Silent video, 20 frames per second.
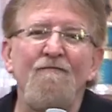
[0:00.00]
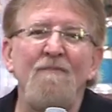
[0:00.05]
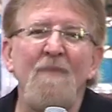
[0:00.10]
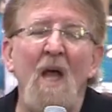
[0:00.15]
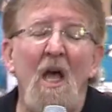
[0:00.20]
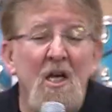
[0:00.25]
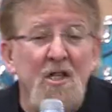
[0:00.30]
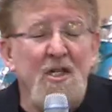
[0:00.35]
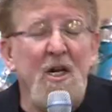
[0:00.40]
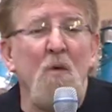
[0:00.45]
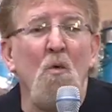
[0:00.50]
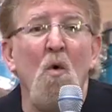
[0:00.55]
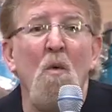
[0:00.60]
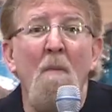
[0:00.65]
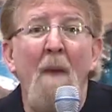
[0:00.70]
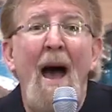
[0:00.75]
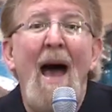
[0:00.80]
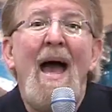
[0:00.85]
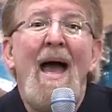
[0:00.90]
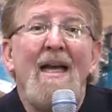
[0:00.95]
say, well,
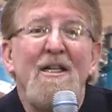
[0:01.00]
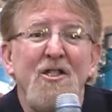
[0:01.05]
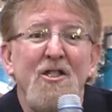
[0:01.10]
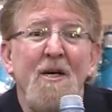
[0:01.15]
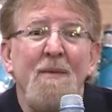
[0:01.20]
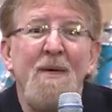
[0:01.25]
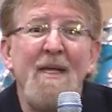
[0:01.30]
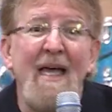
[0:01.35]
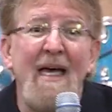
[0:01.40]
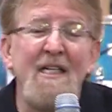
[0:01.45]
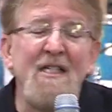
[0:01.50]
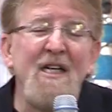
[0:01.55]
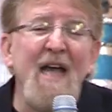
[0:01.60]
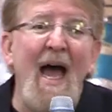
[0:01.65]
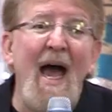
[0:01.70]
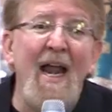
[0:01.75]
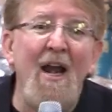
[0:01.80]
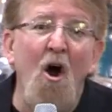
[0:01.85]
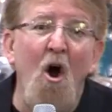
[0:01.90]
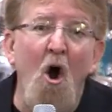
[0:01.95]
my Jimmy, that's
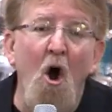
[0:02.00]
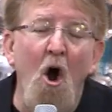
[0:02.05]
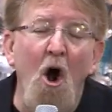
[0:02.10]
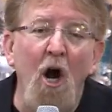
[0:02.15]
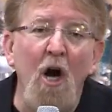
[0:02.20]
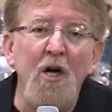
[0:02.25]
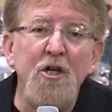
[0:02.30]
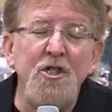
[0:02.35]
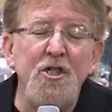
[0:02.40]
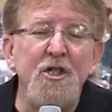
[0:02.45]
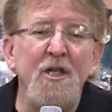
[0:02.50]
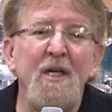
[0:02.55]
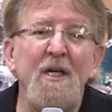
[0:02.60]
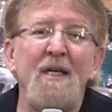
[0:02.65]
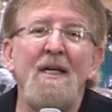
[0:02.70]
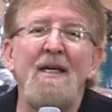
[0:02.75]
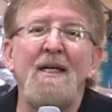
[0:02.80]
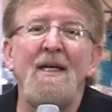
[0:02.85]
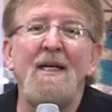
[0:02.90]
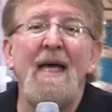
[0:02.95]
kind of harsh.
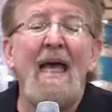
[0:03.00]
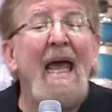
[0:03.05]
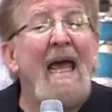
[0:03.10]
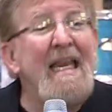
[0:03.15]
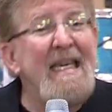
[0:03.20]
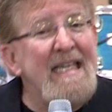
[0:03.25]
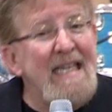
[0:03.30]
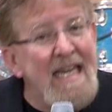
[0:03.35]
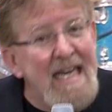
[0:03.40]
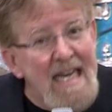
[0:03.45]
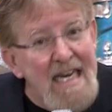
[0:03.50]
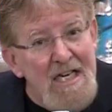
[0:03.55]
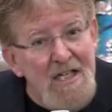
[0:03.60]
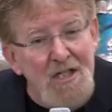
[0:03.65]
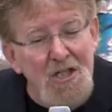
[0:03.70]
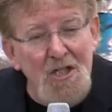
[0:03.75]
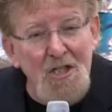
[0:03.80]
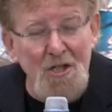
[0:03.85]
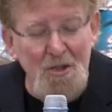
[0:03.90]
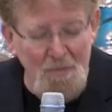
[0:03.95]
It
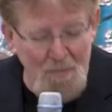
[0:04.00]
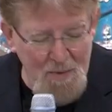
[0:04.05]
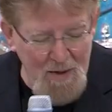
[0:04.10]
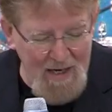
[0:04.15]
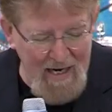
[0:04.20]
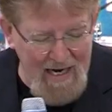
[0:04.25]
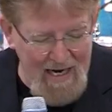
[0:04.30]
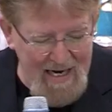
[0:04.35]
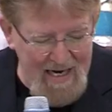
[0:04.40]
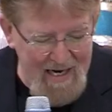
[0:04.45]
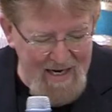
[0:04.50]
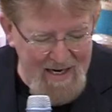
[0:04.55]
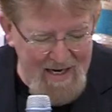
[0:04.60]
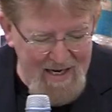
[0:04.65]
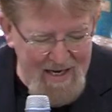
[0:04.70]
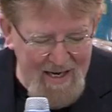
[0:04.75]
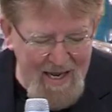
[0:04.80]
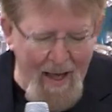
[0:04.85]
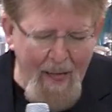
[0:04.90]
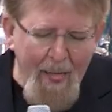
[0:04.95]
needs to be.
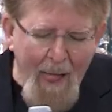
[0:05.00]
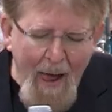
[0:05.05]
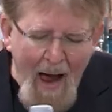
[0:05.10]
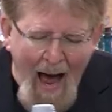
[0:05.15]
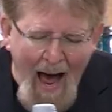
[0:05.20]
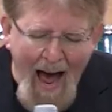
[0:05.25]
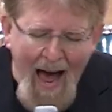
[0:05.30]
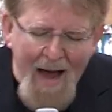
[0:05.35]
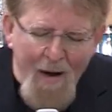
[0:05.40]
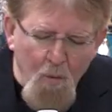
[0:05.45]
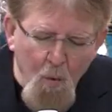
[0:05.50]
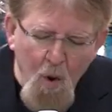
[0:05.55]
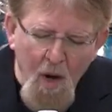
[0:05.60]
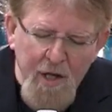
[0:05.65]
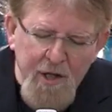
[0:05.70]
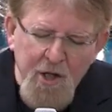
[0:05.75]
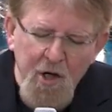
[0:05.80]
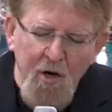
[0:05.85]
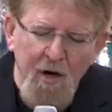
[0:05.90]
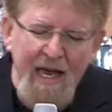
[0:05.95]
I
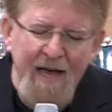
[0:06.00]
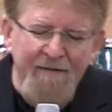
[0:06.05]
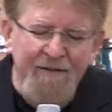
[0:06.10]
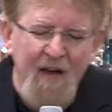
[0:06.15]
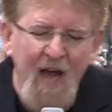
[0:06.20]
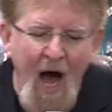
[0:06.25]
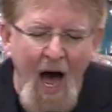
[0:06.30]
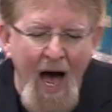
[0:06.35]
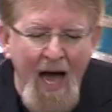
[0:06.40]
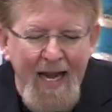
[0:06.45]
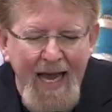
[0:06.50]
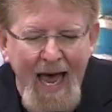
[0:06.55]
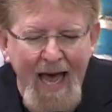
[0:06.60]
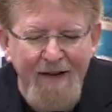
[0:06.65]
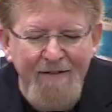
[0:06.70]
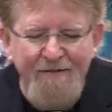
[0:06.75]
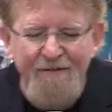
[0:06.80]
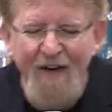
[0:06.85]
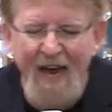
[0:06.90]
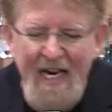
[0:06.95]
wonder if God had
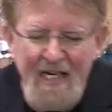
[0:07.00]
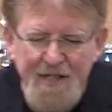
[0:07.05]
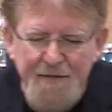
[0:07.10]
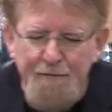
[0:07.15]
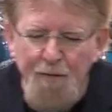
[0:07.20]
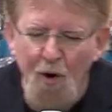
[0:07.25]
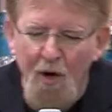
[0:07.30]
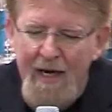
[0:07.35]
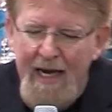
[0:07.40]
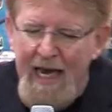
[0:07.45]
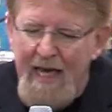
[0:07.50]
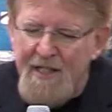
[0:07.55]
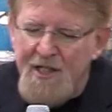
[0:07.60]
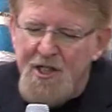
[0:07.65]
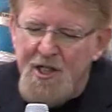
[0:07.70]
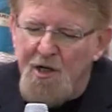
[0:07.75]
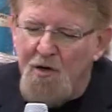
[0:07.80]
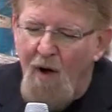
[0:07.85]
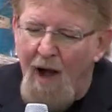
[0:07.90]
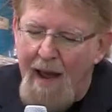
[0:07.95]
Facebook,
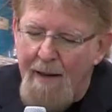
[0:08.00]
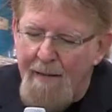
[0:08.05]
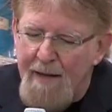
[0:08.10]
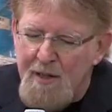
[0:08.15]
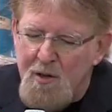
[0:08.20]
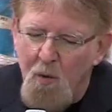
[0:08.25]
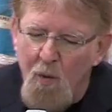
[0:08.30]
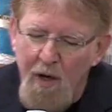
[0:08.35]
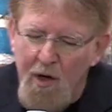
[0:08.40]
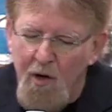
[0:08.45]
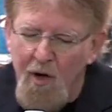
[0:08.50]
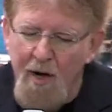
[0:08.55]
Instagram, and Twitter in